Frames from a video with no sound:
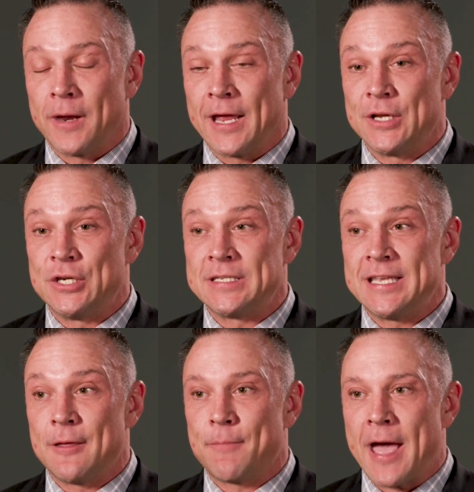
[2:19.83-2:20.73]
And I could just
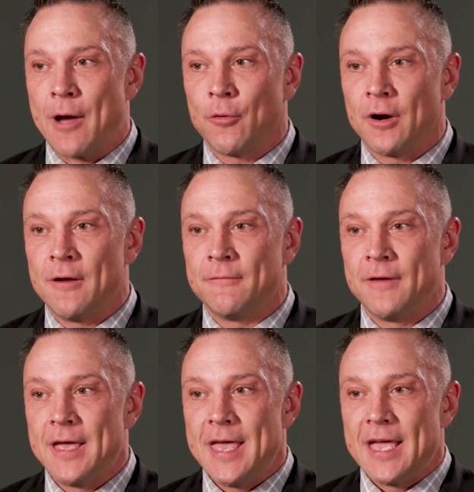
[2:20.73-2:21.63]
see the power of
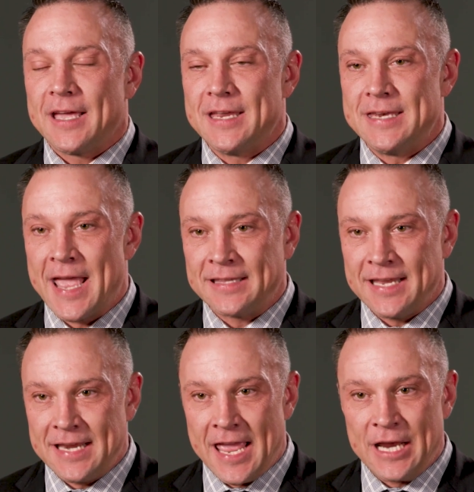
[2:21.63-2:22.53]

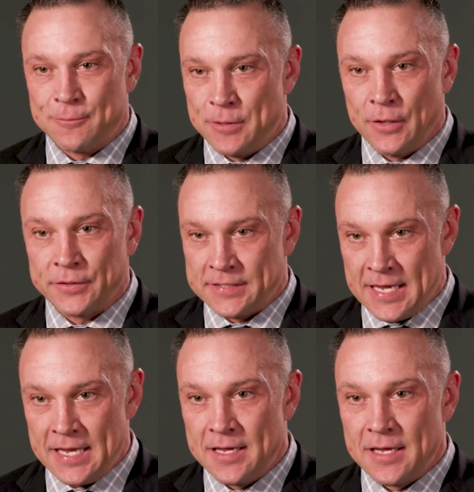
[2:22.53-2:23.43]
connecting
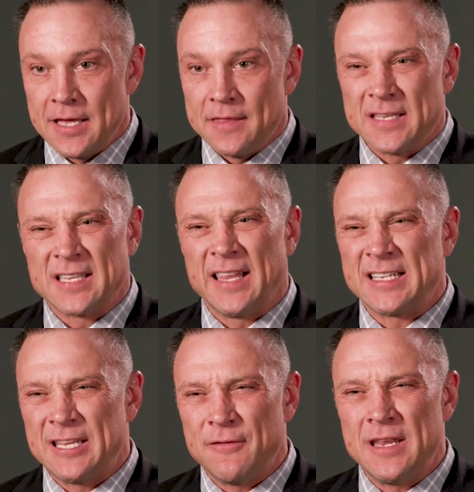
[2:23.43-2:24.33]
HPLC the
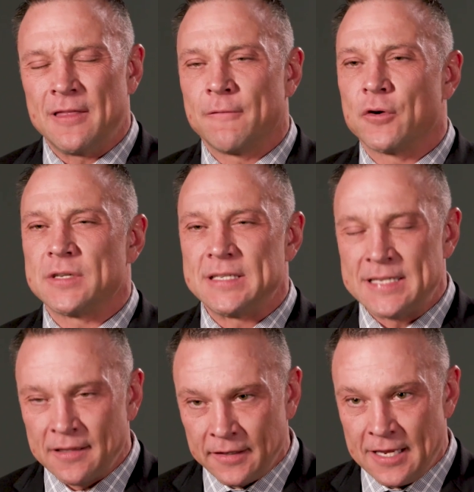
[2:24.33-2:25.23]
selectivity and the
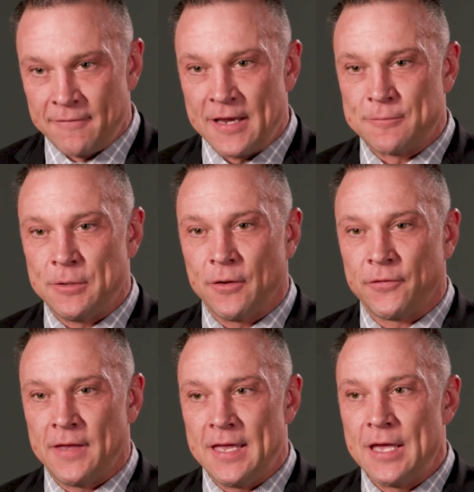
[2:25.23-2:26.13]
versatility of
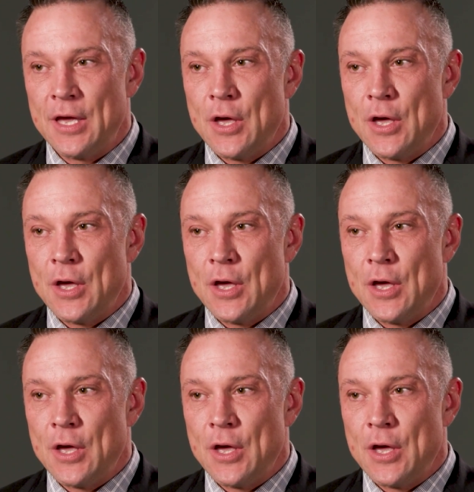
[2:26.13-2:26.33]
HPLC